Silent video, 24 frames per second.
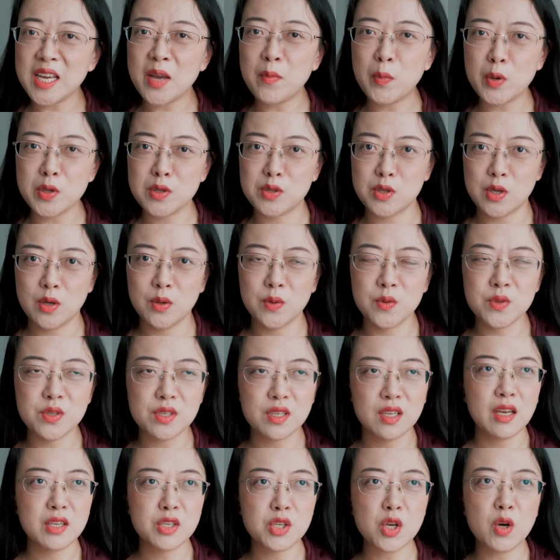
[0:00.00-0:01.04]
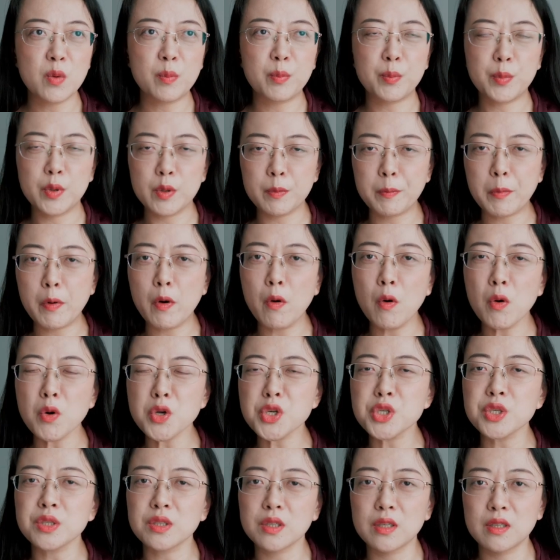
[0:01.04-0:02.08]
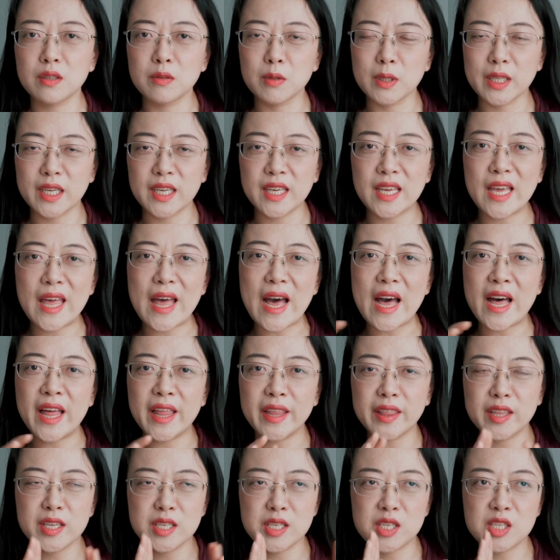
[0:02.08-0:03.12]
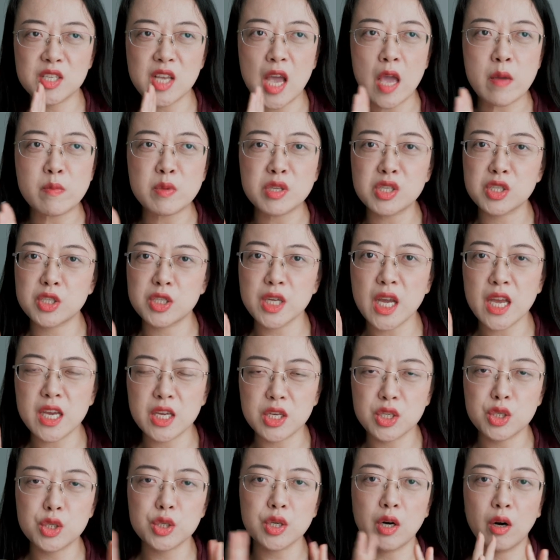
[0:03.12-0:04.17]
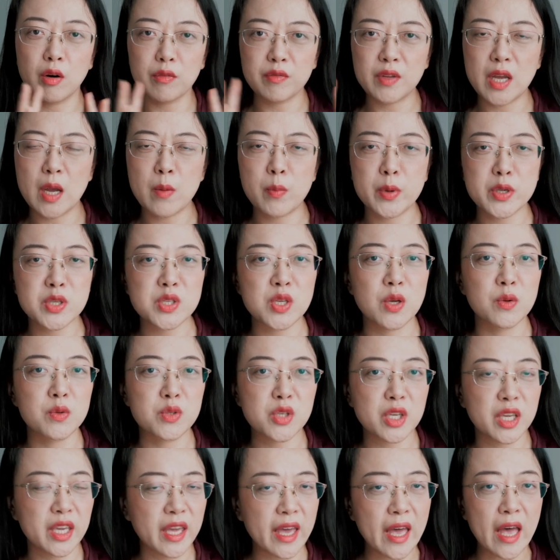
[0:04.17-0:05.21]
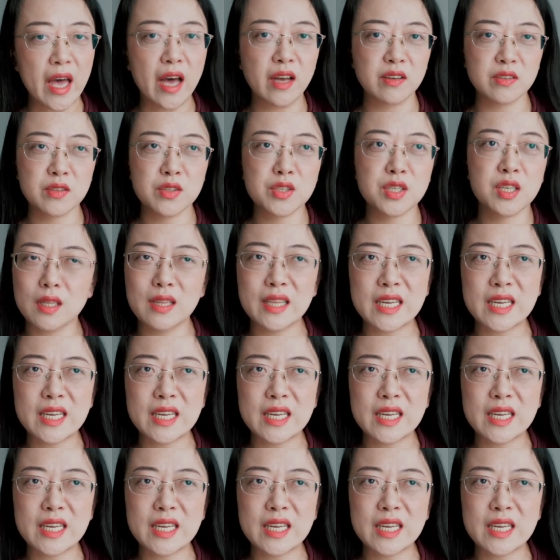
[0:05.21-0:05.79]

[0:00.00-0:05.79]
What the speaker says: episodes, so proportionally at the same stage of the episode's count.